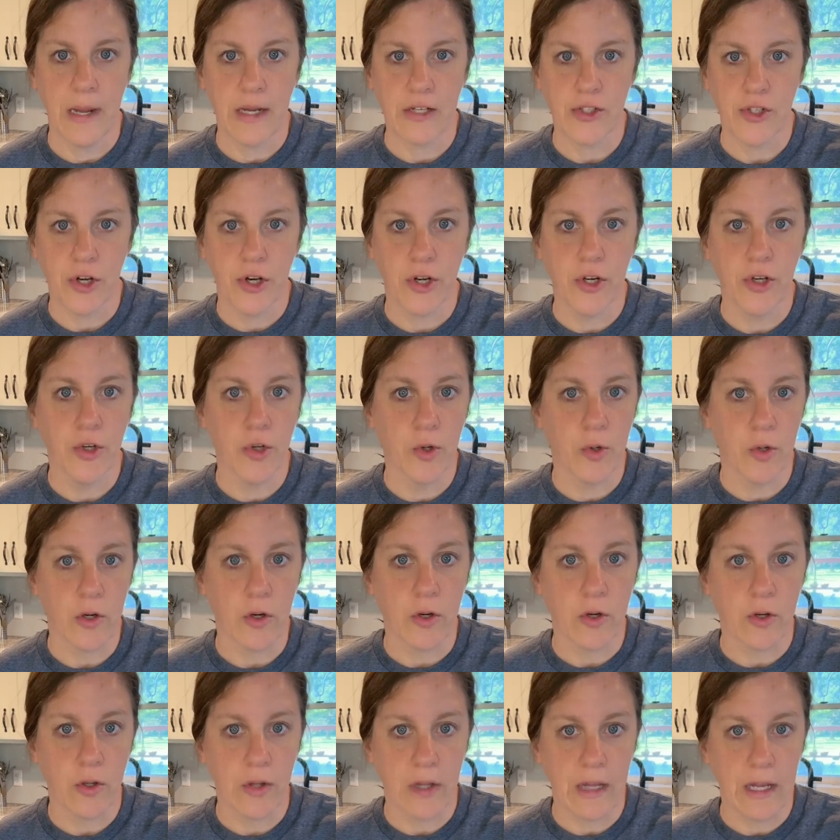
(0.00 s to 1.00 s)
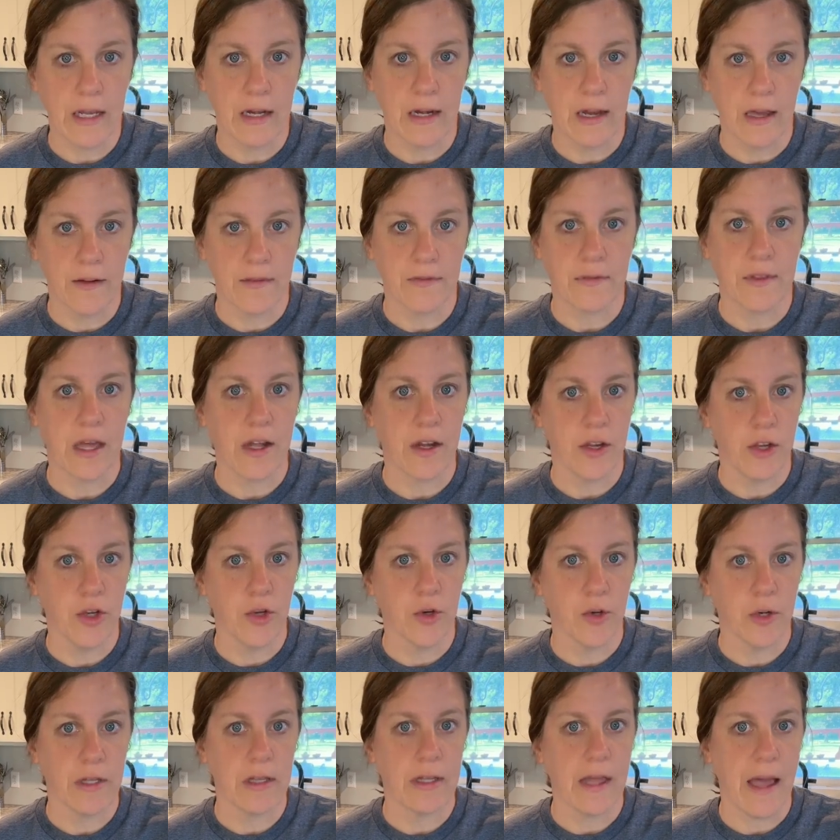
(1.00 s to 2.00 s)
sure you do it early enough that
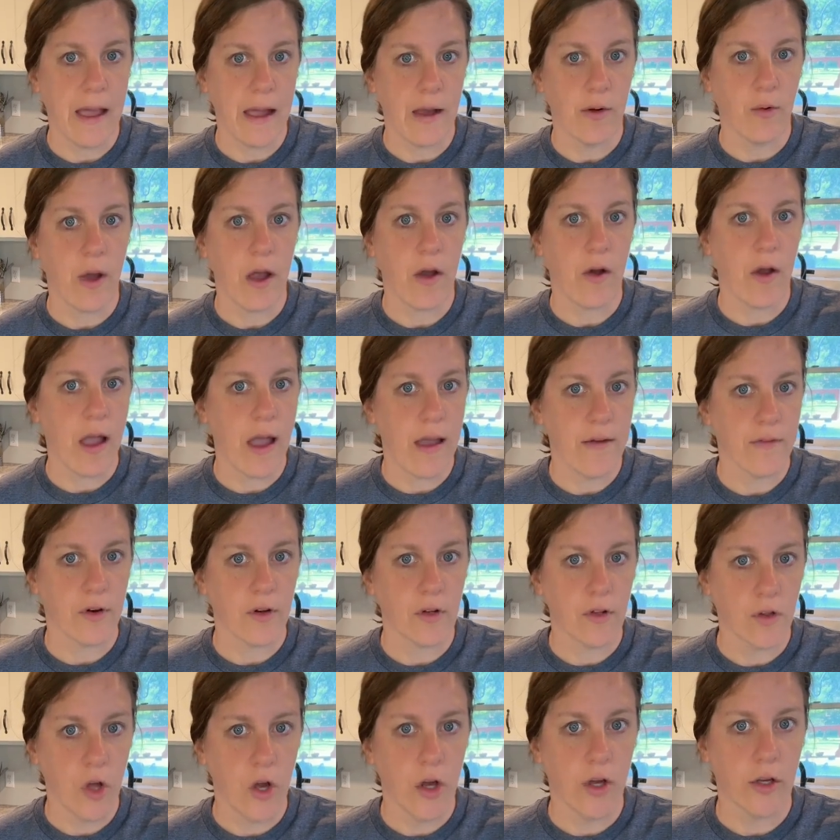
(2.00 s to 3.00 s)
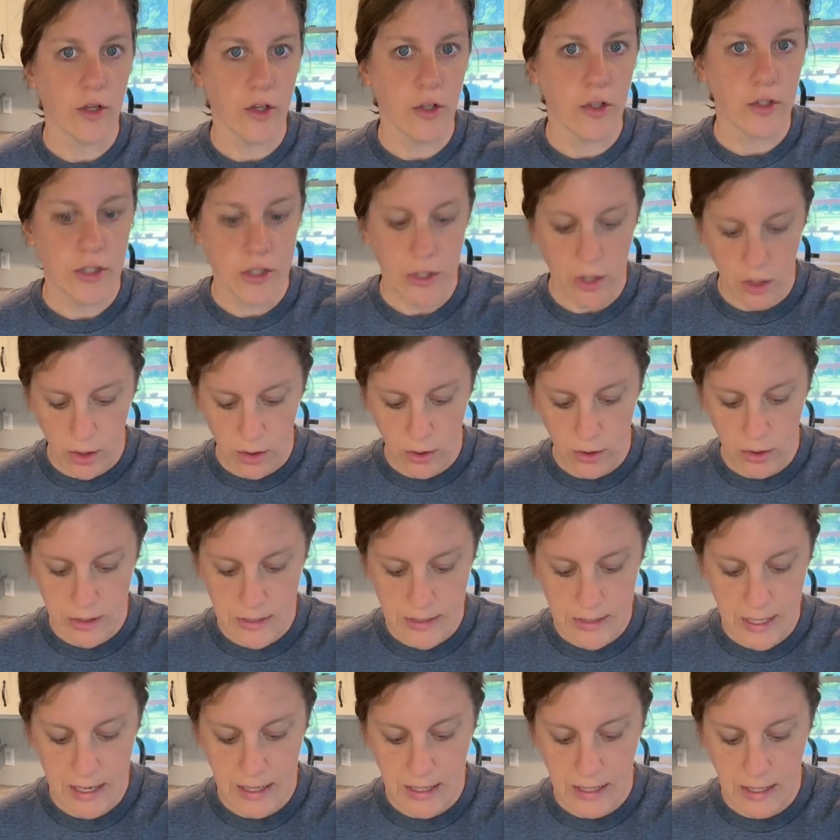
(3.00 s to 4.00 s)
you allow however long your starter is
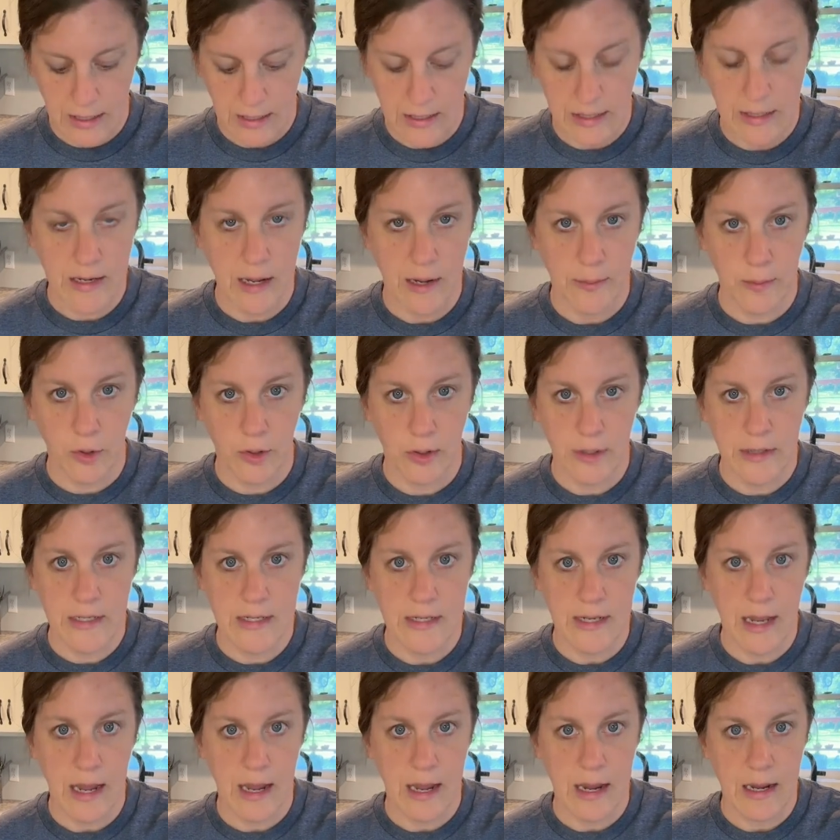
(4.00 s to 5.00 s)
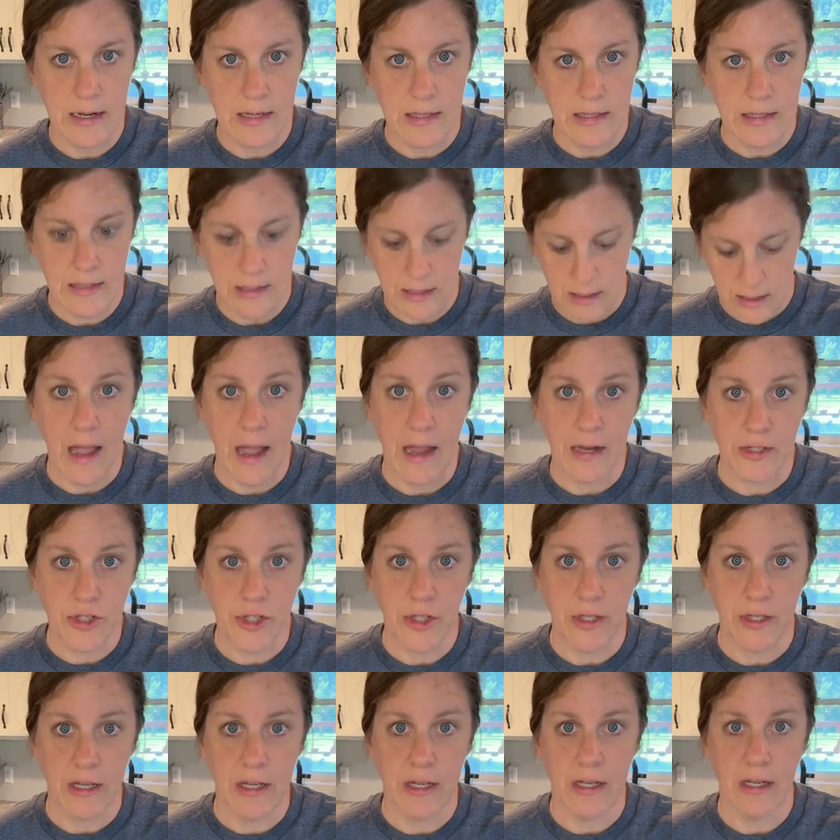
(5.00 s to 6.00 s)
taking to double in size.
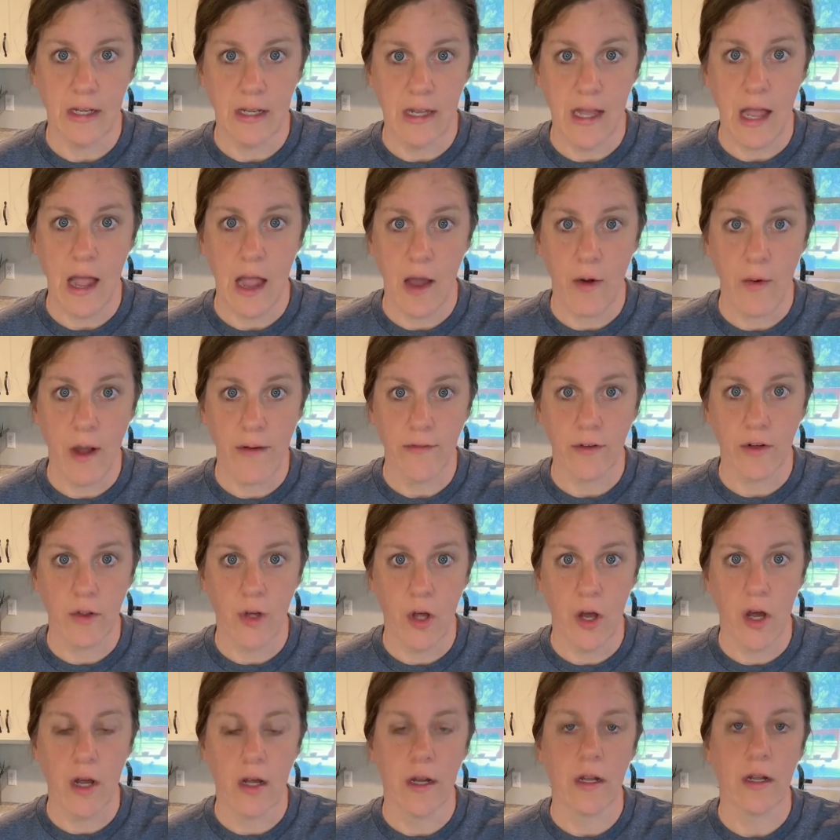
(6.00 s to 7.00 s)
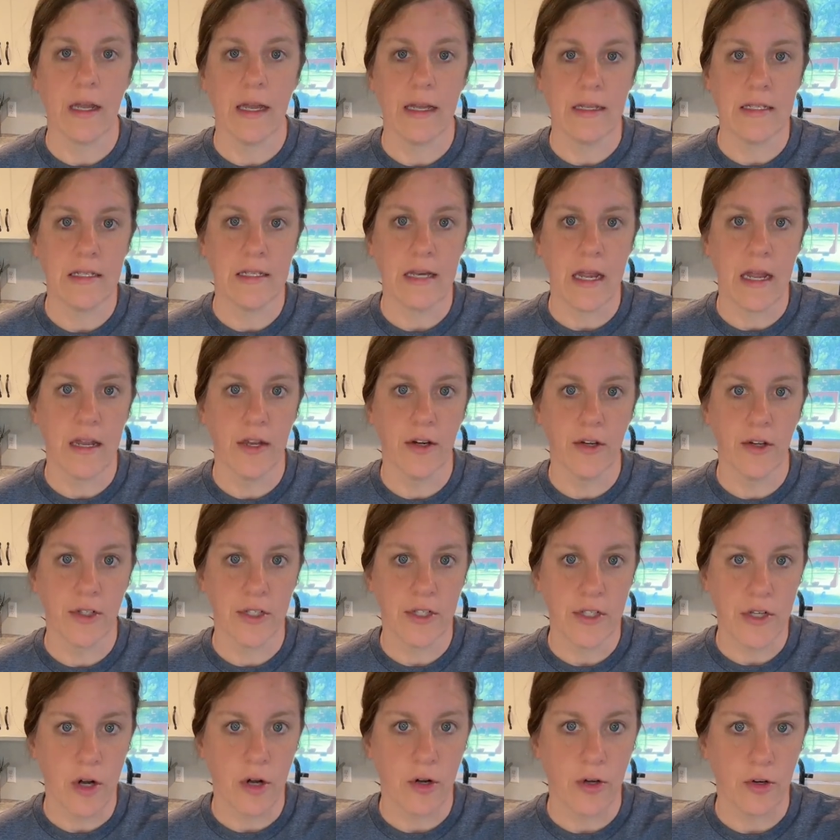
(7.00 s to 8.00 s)
Actually, however long it's taking your
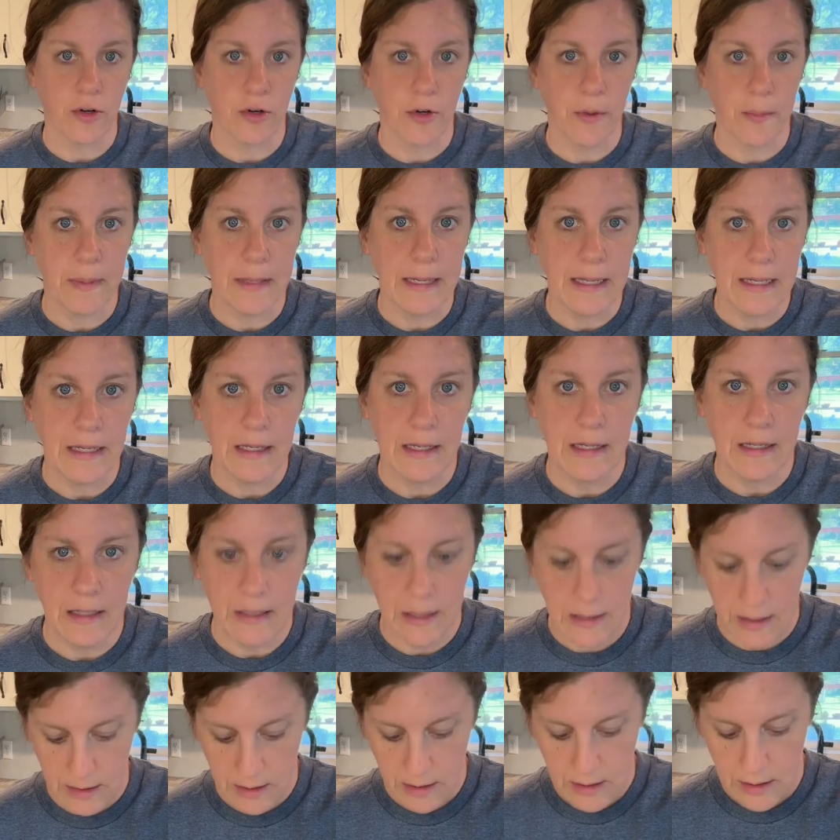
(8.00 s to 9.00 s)
starter to peak.